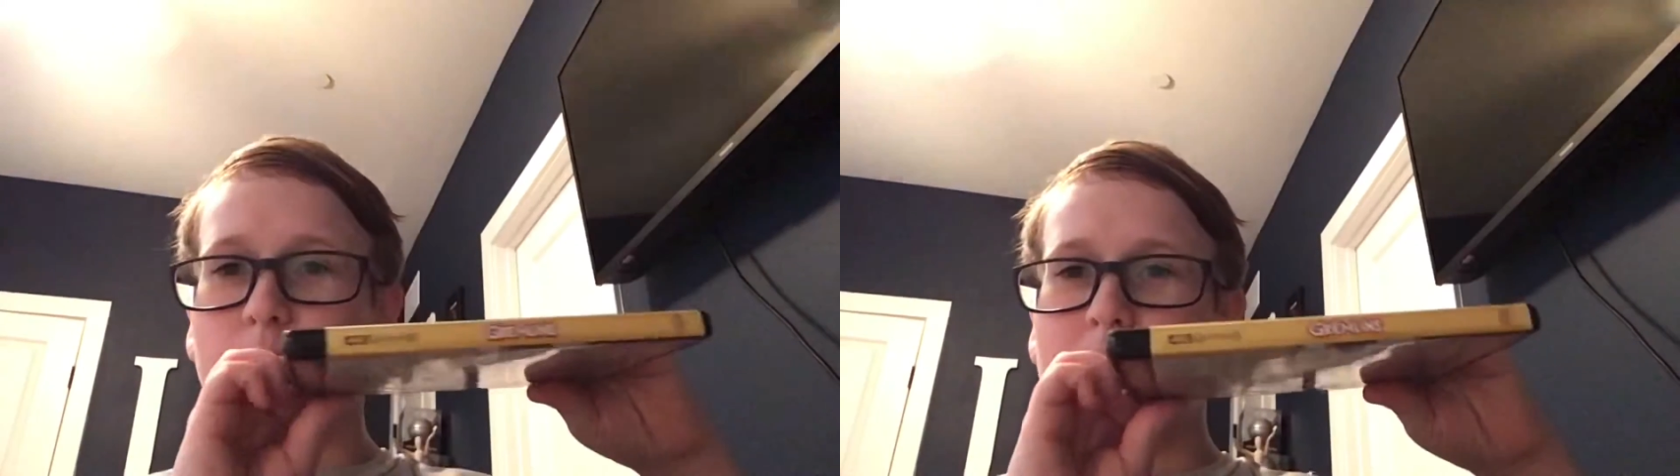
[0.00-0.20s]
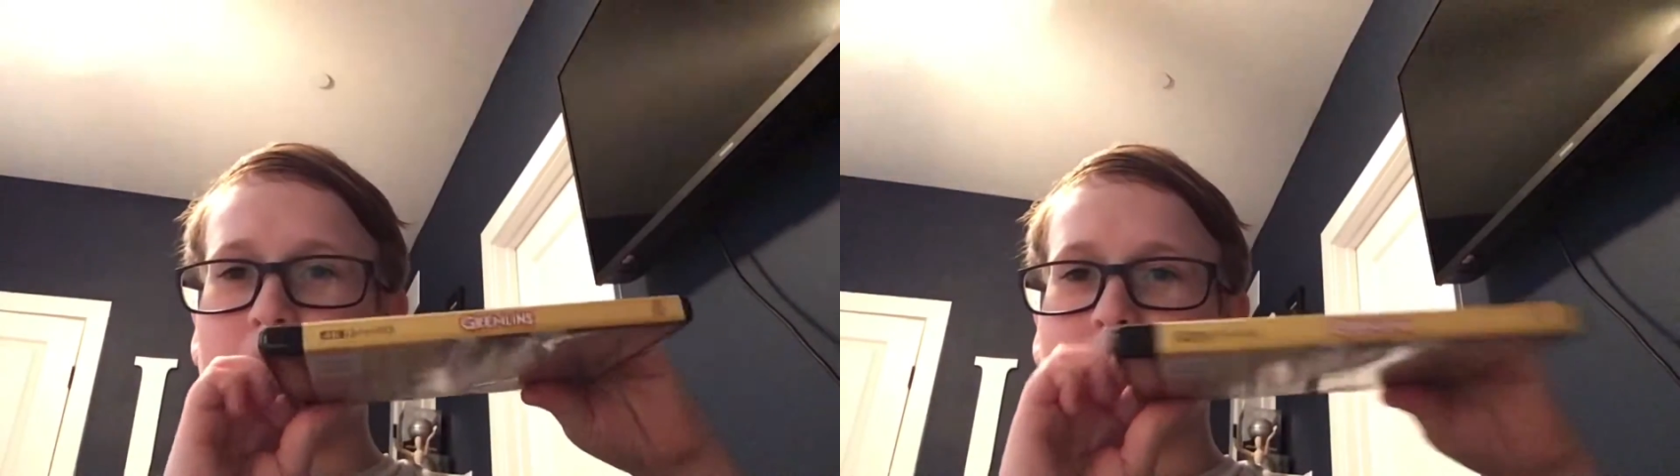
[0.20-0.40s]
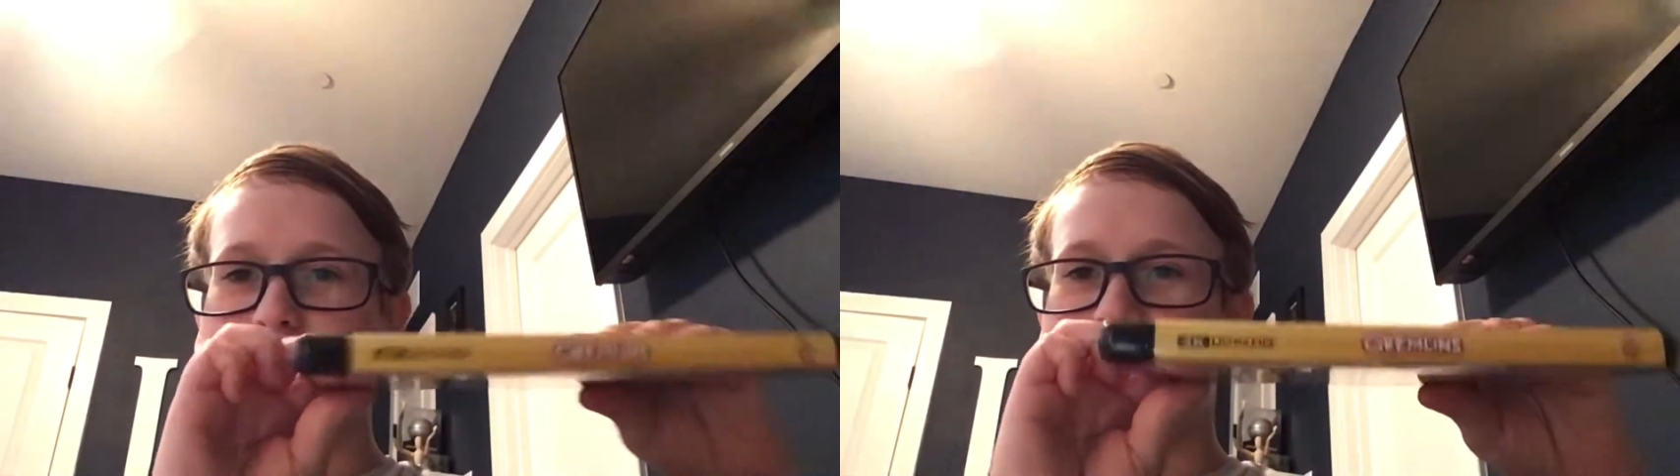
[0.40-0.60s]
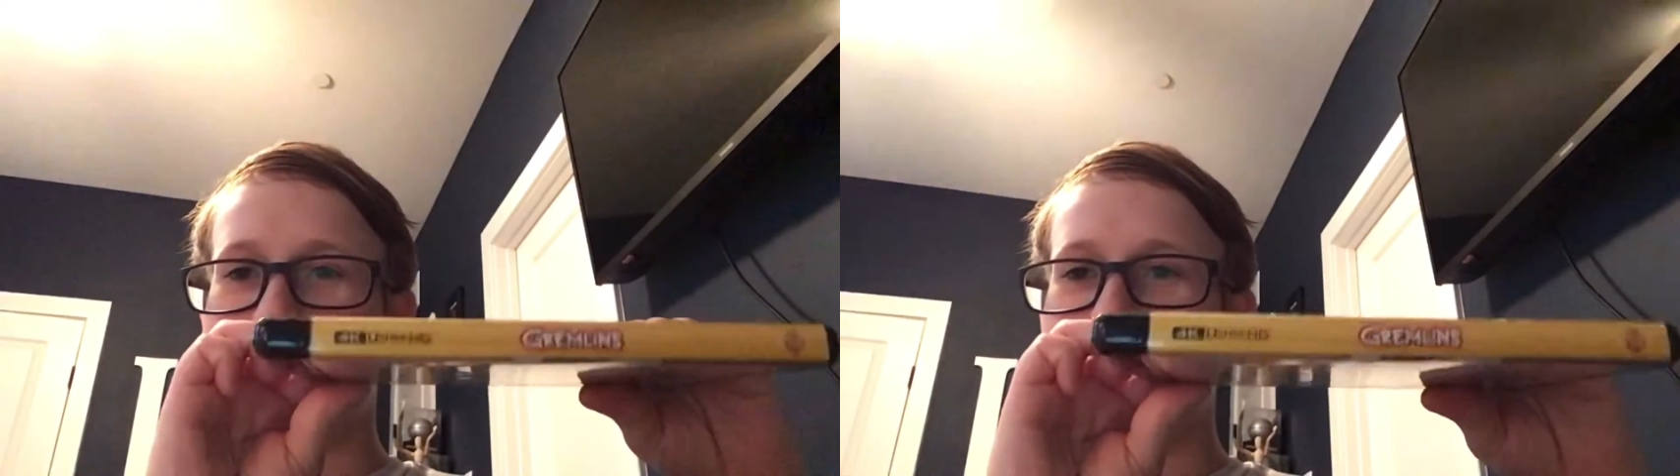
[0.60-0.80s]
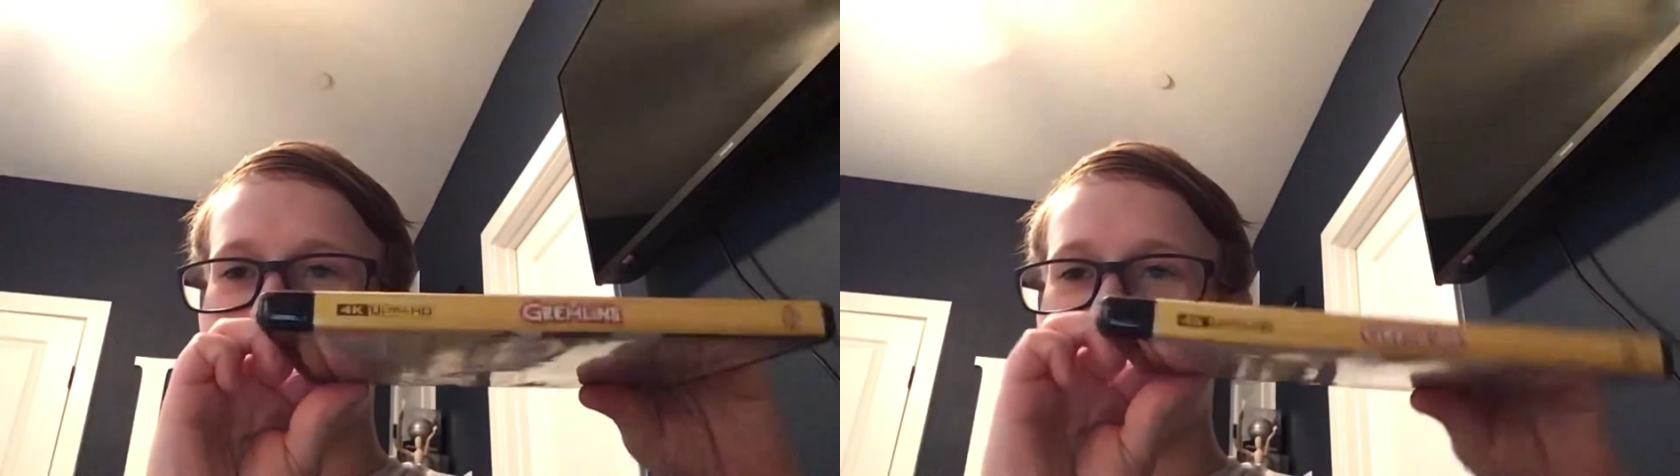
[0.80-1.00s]
we got the
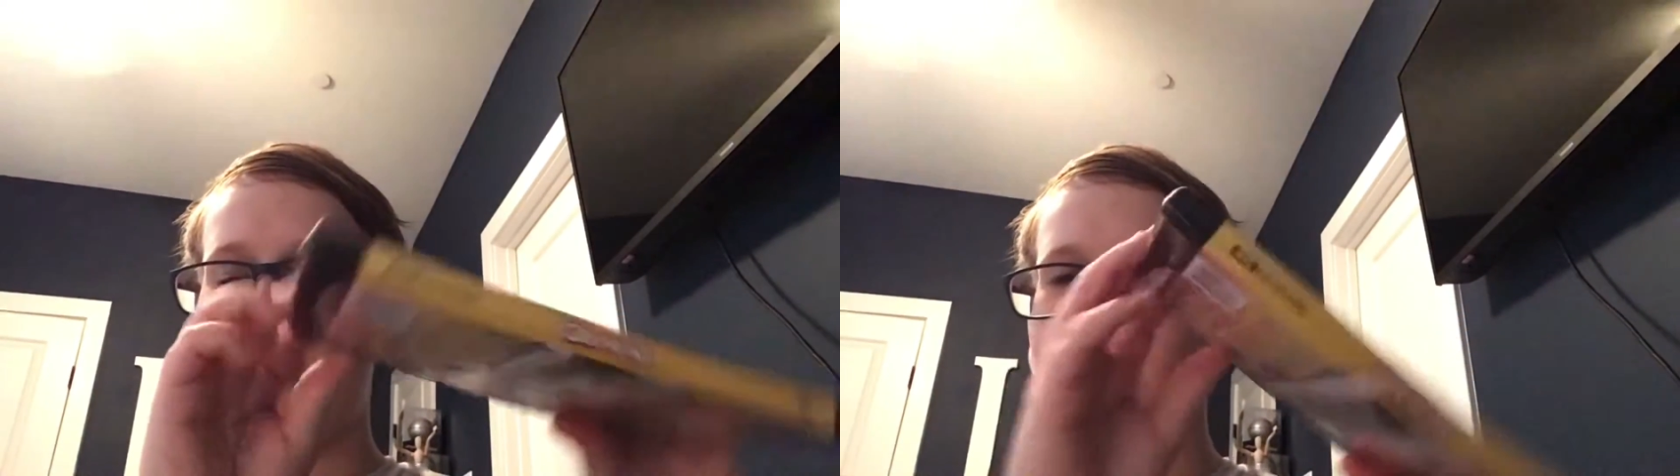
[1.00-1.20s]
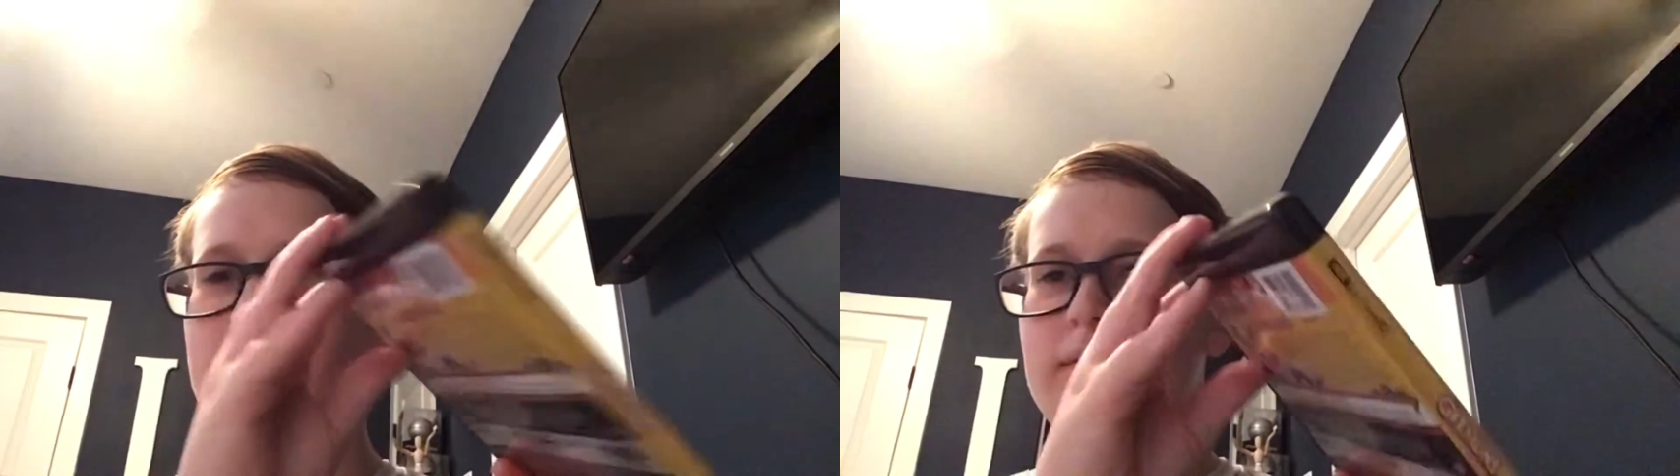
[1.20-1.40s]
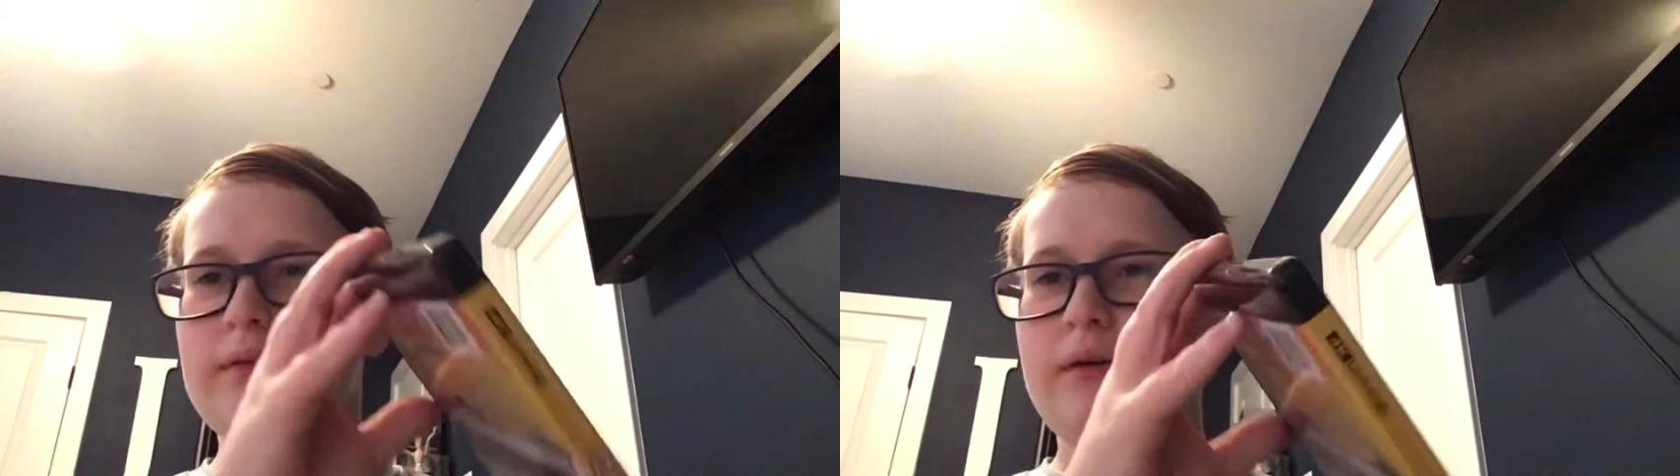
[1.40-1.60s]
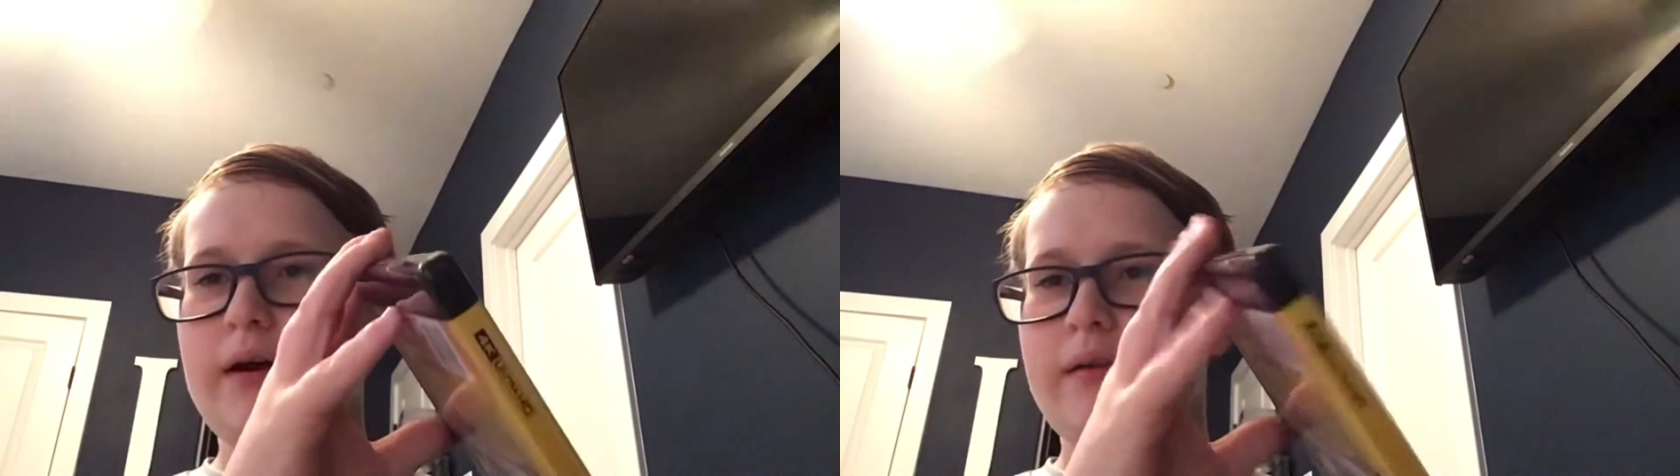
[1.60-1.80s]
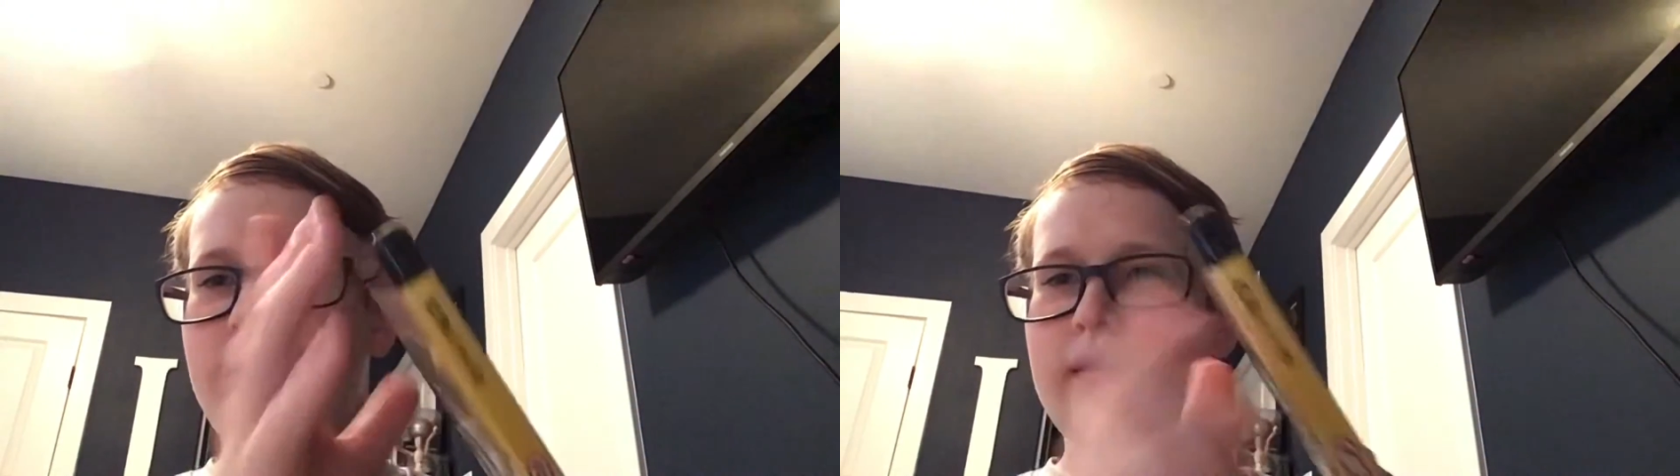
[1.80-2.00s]
spine, we got the